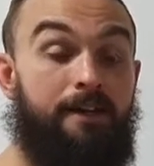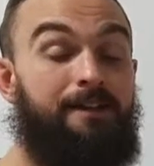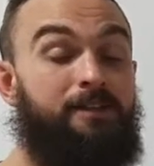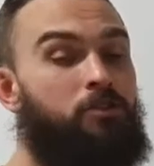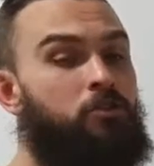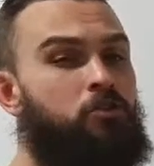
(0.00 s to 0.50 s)

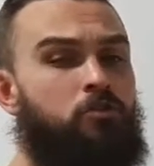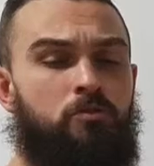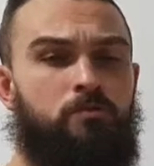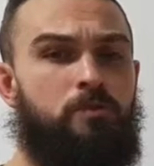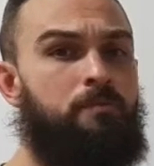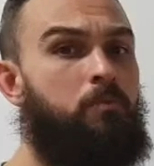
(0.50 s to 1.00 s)
is
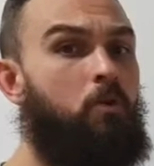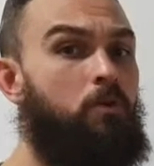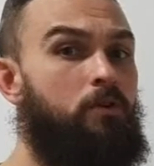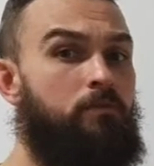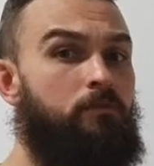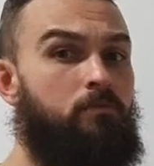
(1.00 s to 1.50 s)
super
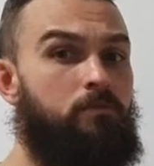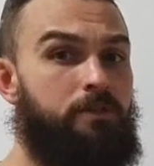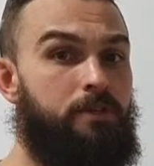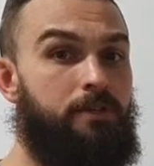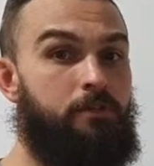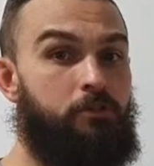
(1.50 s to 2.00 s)
important for
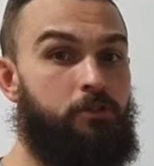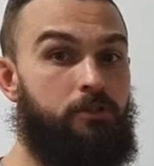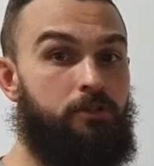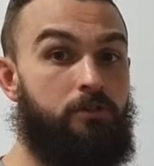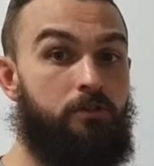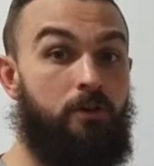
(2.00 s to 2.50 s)
Brazilian
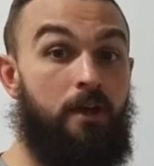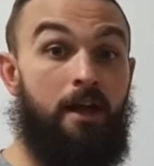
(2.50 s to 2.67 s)
Jiu-Jitsu.